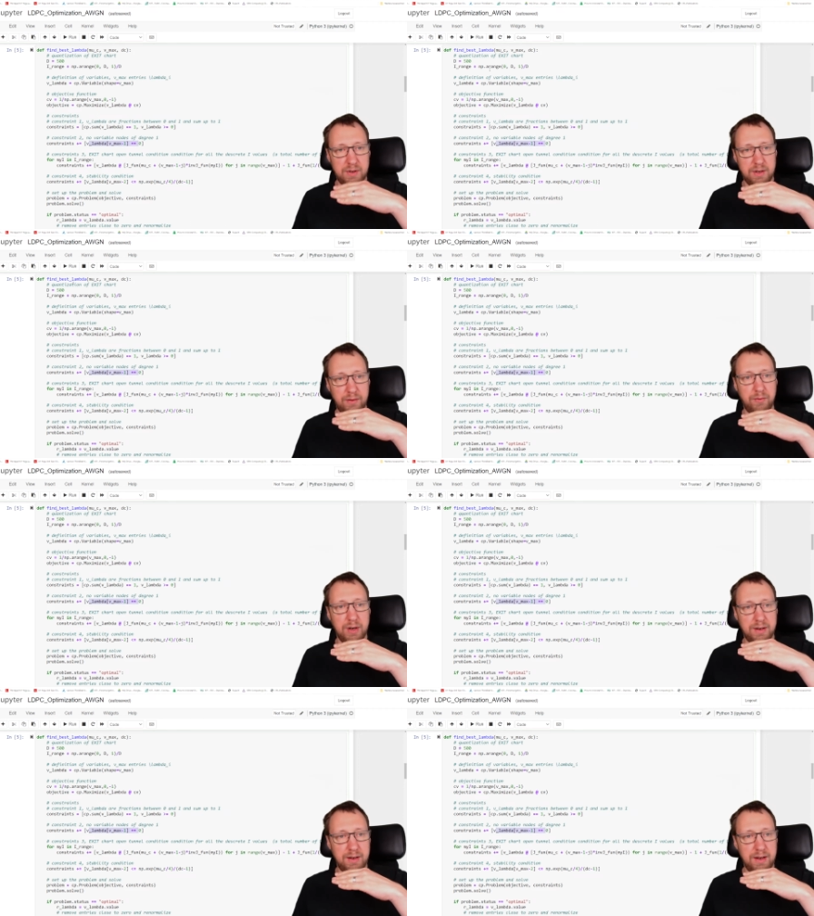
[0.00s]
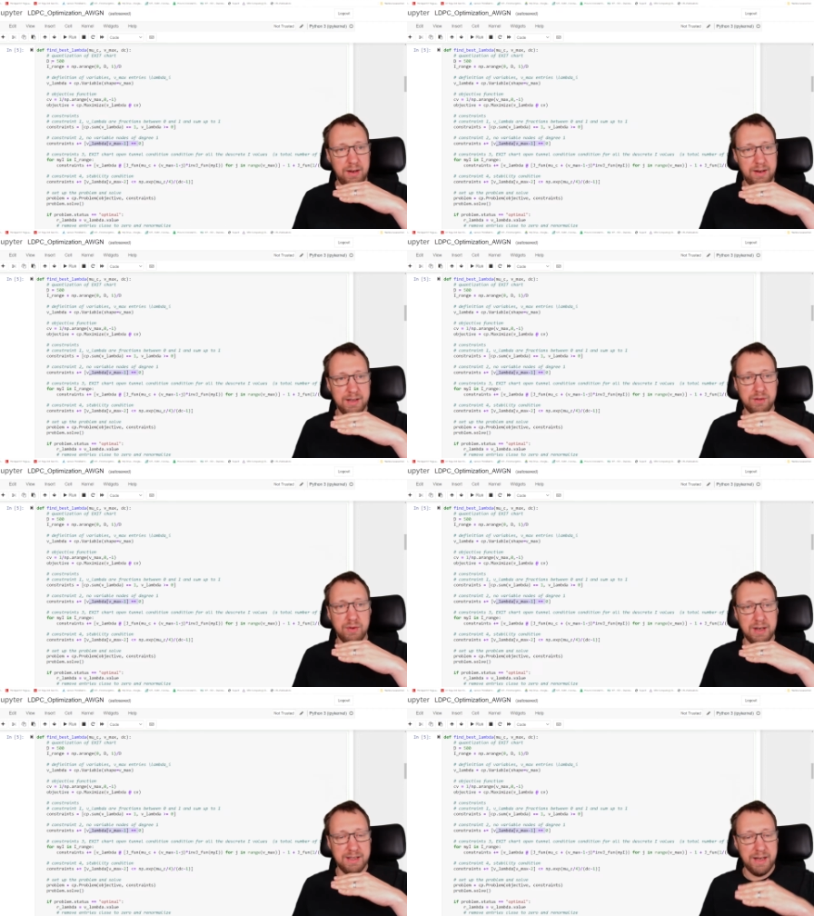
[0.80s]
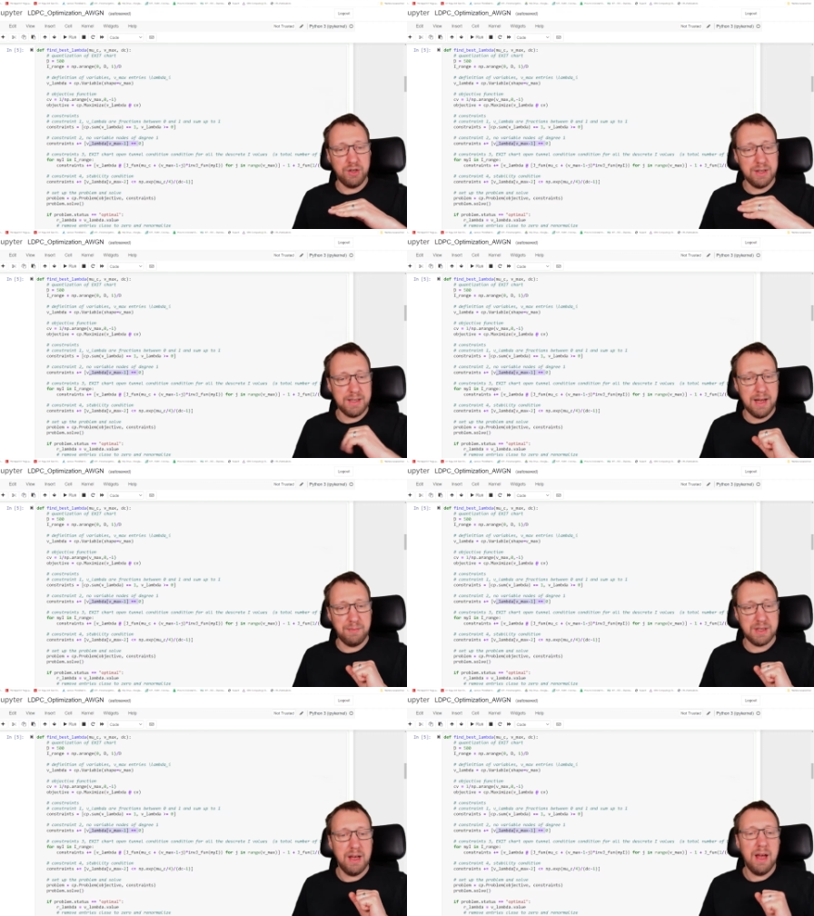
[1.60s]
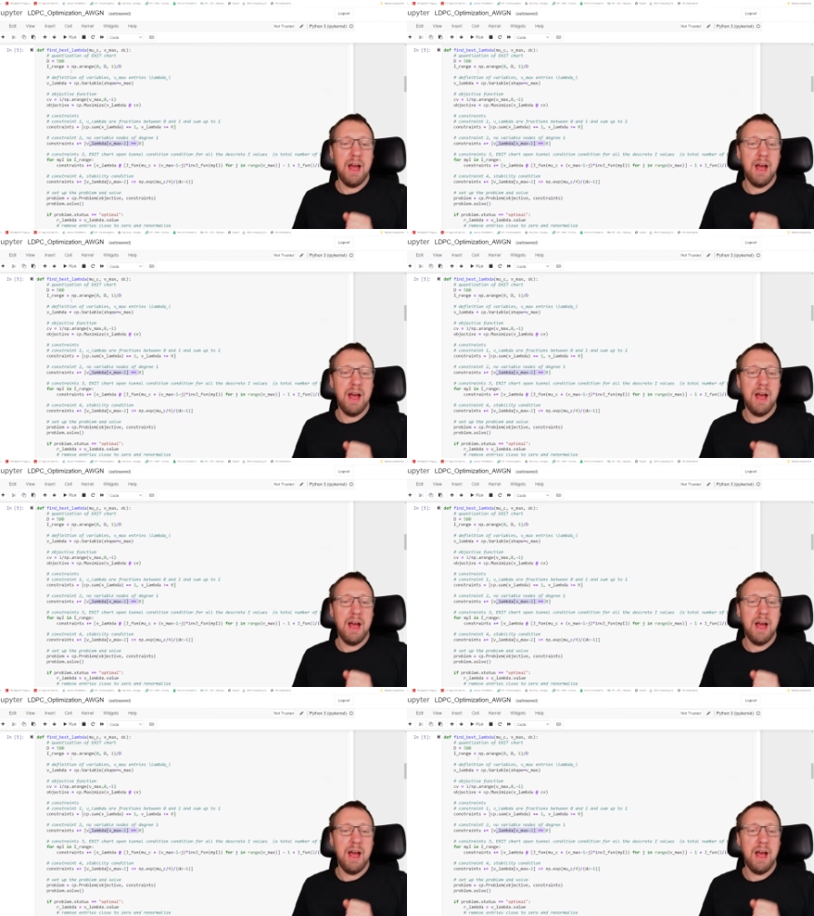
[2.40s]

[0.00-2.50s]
different discretization steps.